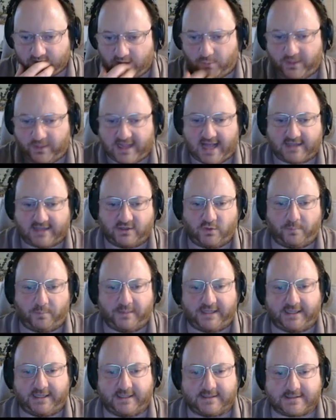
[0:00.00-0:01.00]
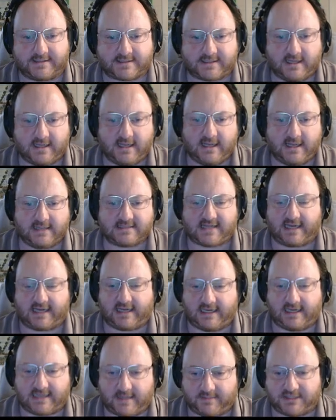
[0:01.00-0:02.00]
without your minions
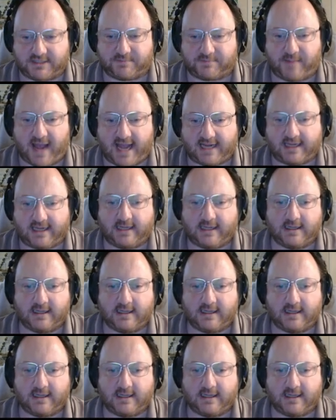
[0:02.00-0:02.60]
taking damage back.